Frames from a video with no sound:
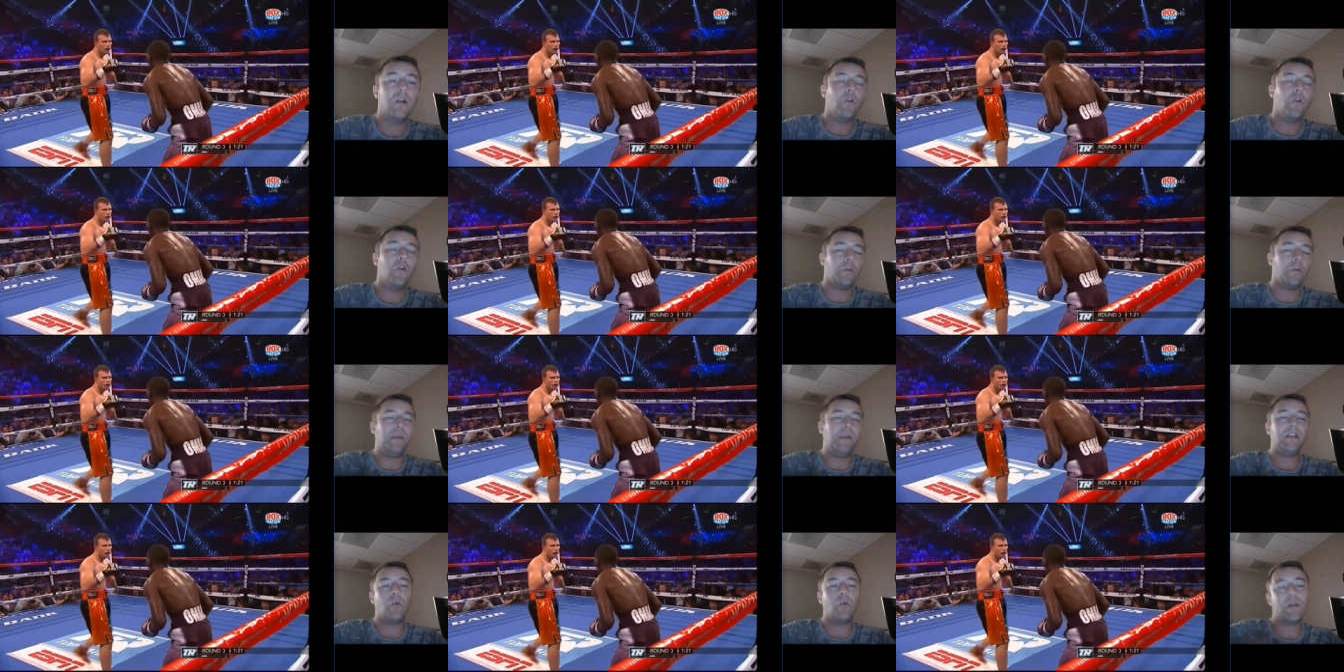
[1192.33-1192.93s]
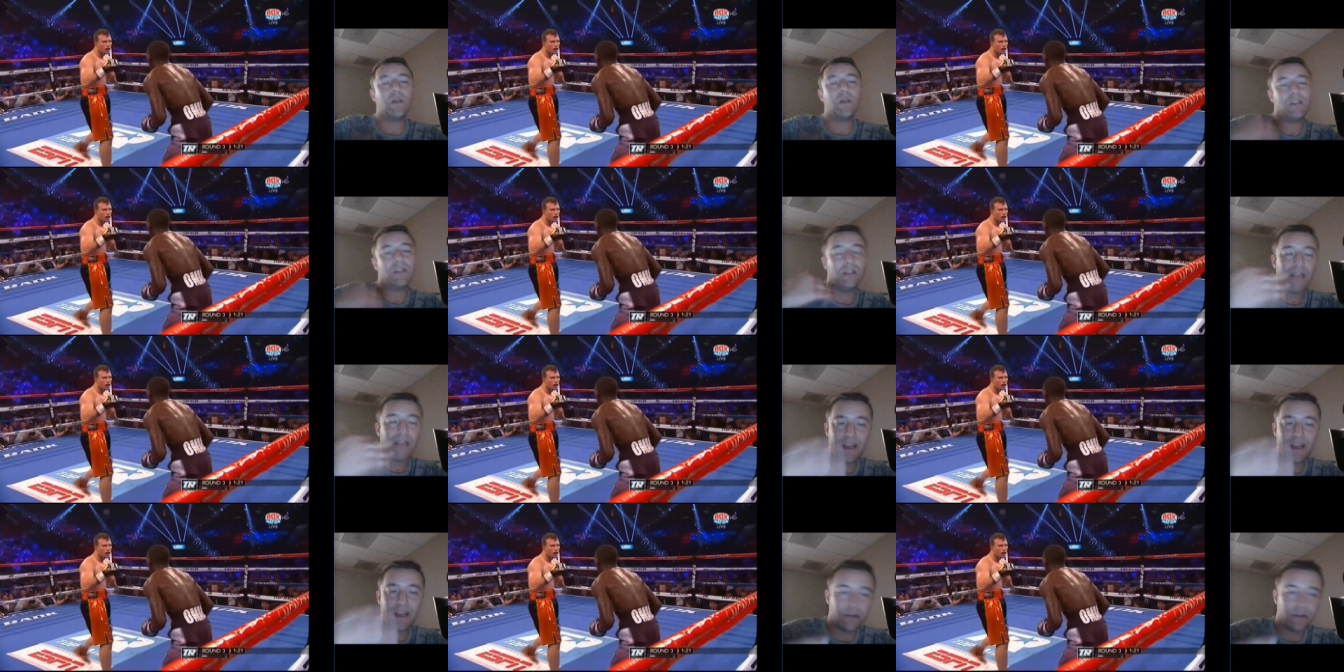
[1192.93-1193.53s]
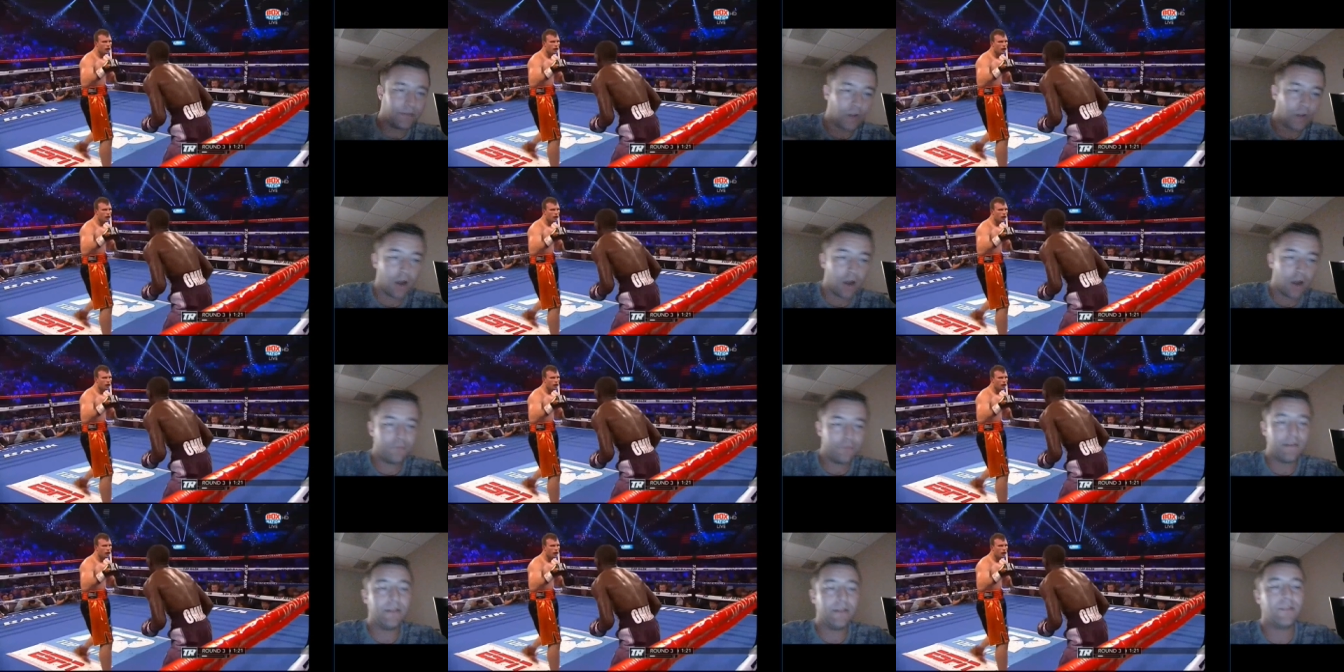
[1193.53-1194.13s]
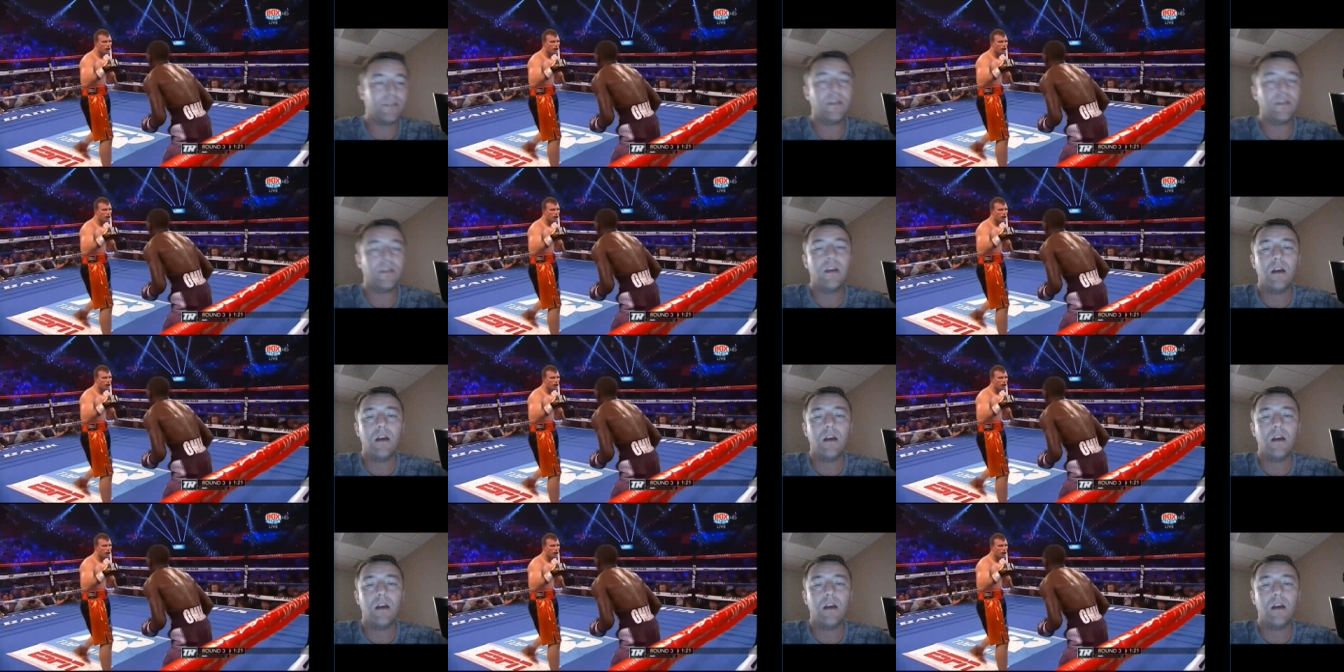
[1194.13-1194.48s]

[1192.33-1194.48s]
or being the one to layer his offense,